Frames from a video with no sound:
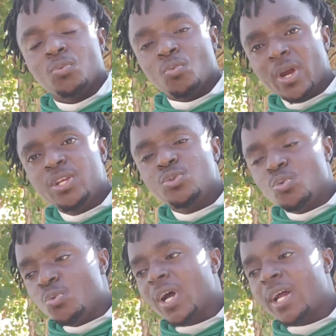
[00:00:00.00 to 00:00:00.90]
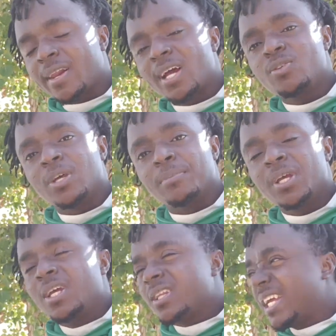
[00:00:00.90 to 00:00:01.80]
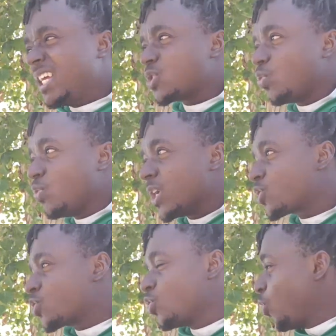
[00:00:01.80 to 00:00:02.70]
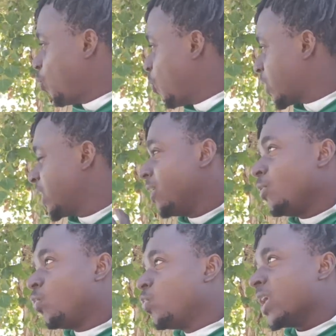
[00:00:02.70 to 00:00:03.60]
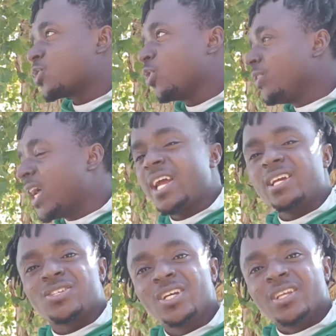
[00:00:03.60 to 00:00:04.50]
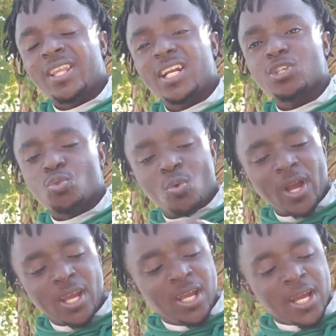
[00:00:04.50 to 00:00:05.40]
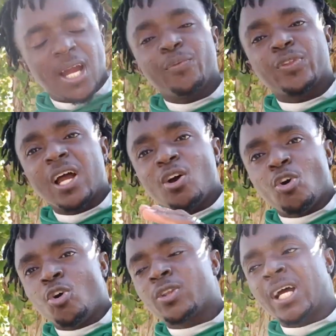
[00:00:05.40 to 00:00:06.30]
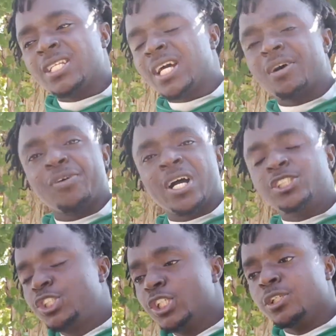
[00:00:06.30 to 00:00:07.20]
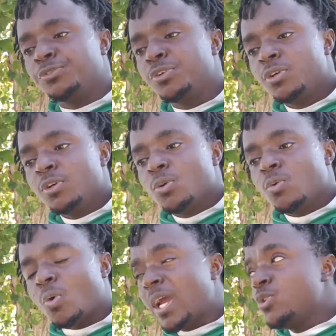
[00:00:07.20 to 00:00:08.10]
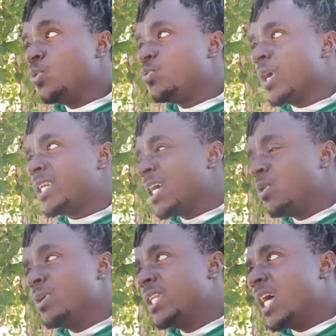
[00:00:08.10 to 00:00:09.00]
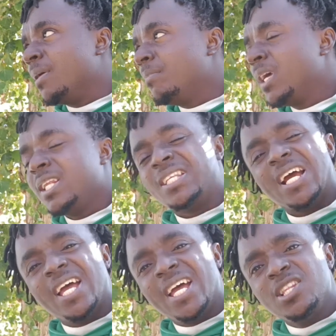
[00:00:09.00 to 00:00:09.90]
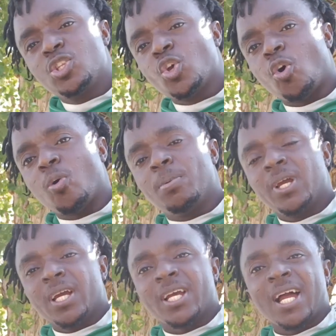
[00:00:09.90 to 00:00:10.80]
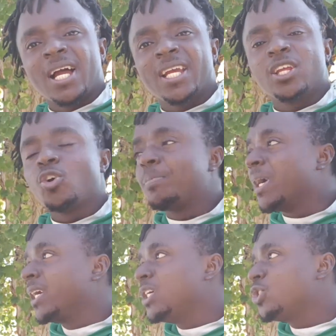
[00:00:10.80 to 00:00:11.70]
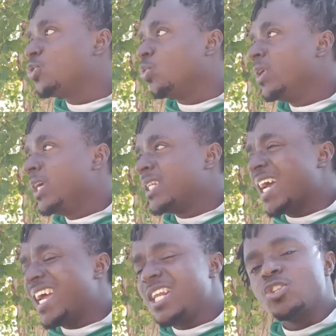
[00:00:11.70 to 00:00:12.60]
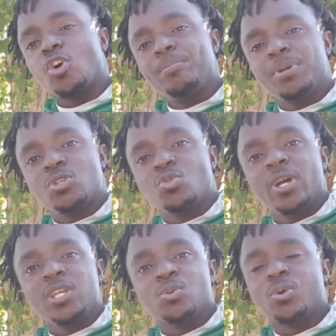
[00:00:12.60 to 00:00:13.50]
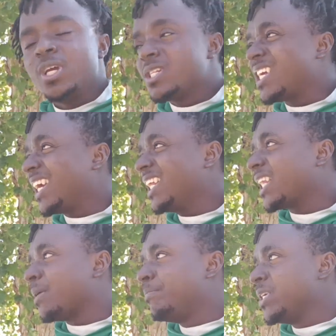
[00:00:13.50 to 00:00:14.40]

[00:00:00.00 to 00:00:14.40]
when you were around them. Things were so what were so nice. That is why after all that they have achieved, while you were there with them, they end up ganging up against you. They end up betraying you, thinking that